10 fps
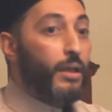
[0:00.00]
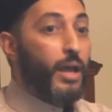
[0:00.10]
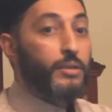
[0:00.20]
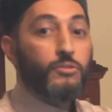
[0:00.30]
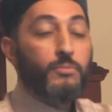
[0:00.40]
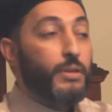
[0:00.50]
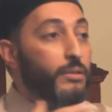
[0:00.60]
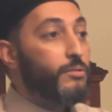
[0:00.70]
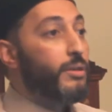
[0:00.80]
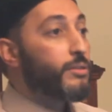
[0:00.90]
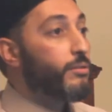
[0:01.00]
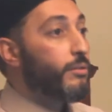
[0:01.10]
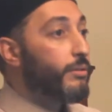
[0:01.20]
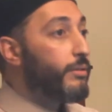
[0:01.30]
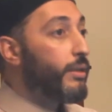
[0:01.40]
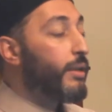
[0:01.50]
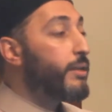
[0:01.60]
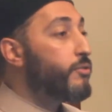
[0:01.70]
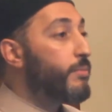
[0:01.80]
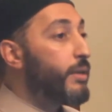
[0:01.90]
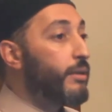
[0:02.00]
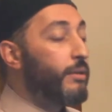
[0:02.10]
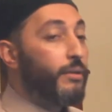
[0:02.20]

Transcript: has to be so and so, and has to be